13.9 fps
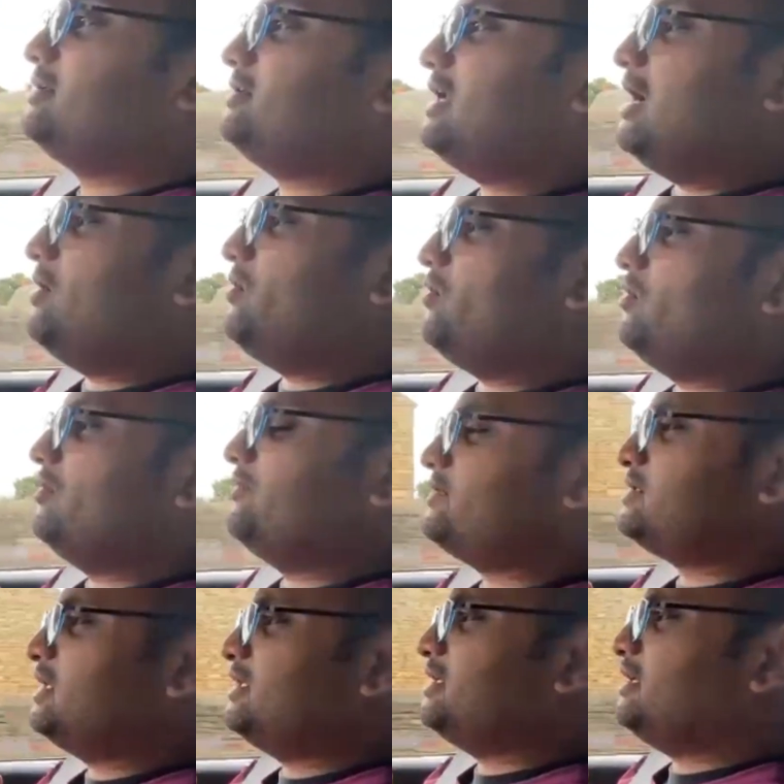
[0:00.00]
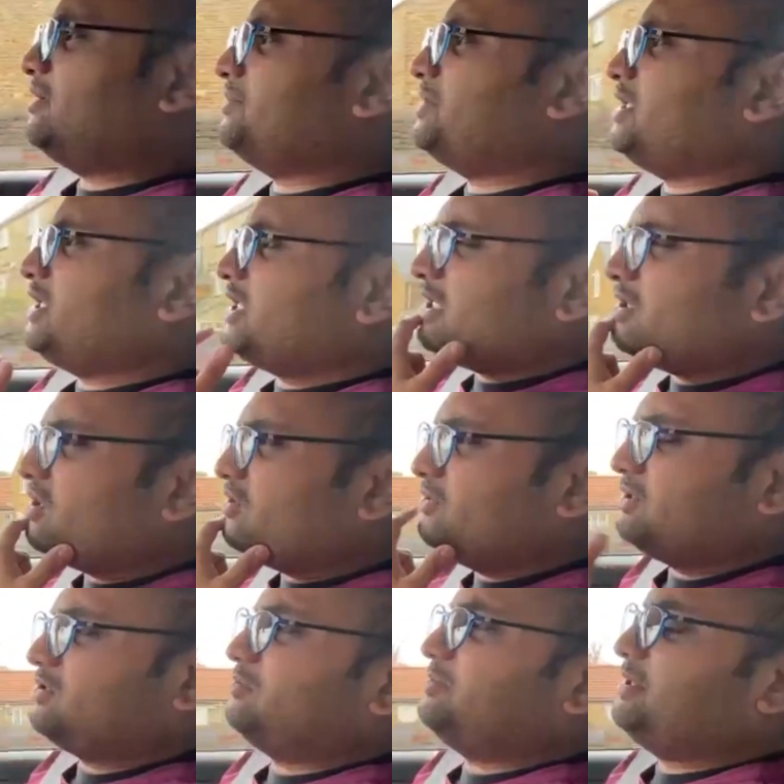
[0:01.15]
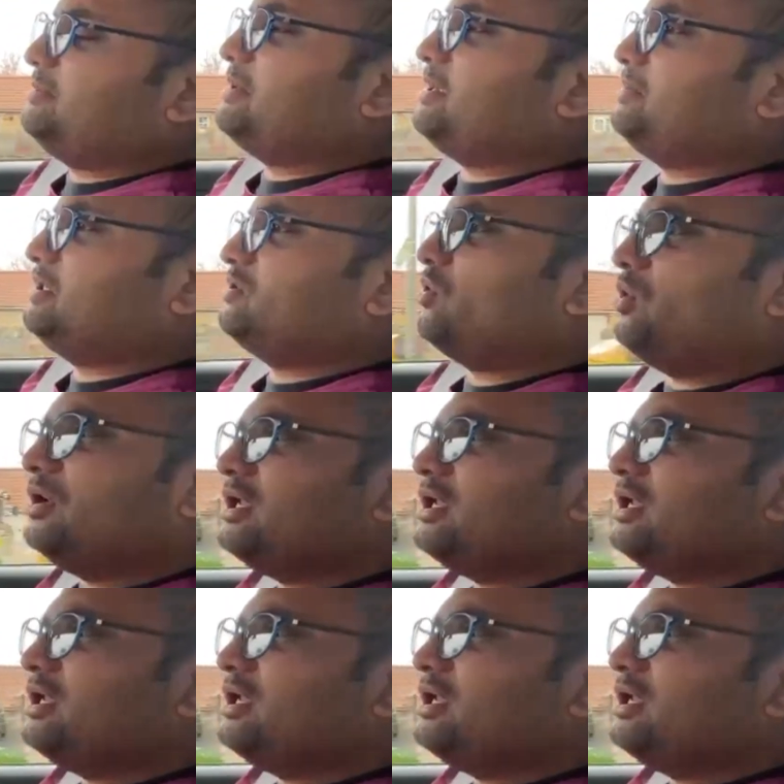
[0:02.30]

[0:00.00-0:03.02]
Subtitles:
now all of a sudden I'm thinking, oh, it could be maybe the oil